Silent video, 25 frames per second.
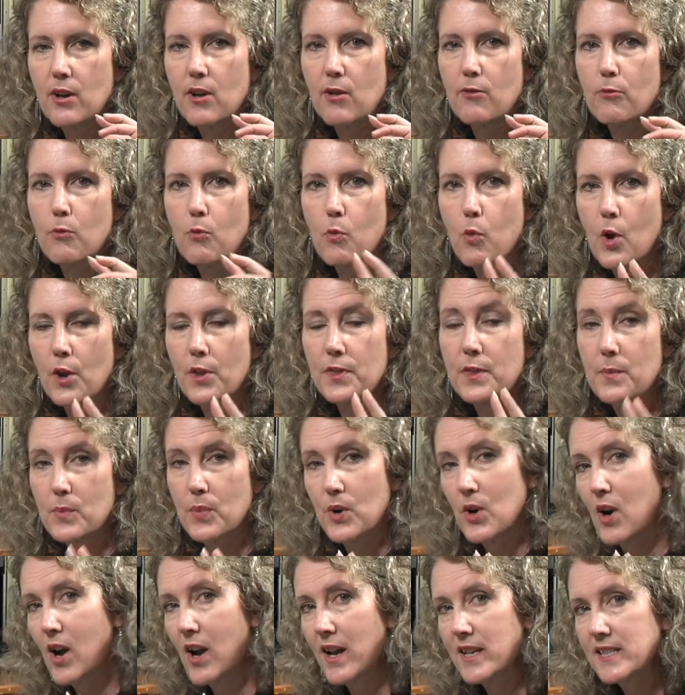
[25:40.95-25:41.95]
of what the
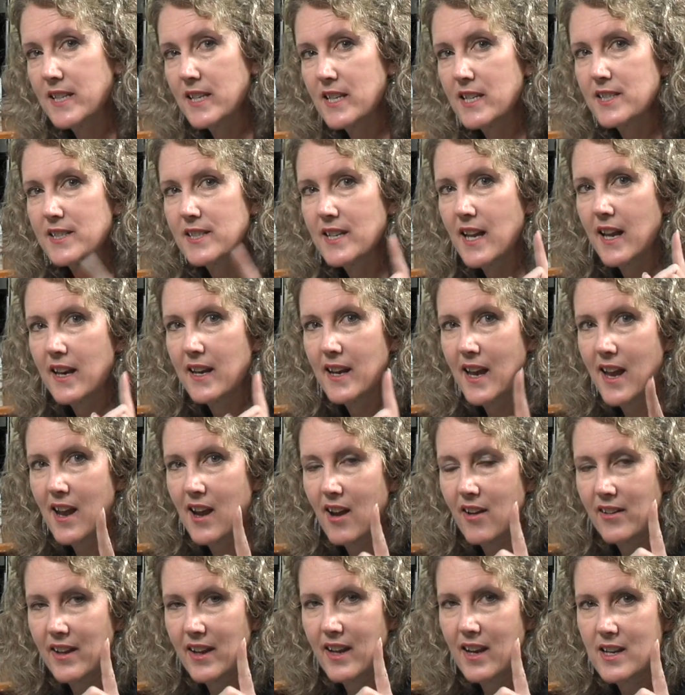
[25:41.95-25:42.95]
prize is and
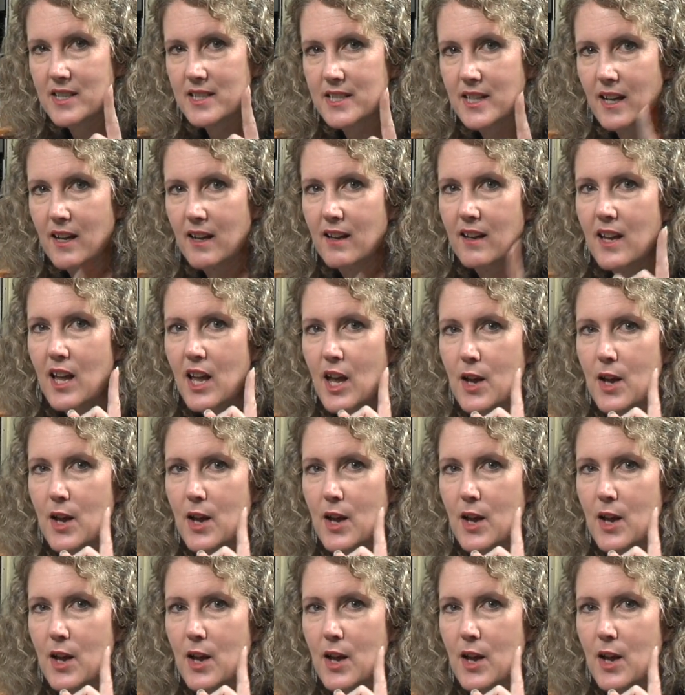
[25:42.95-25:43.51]
how to enter,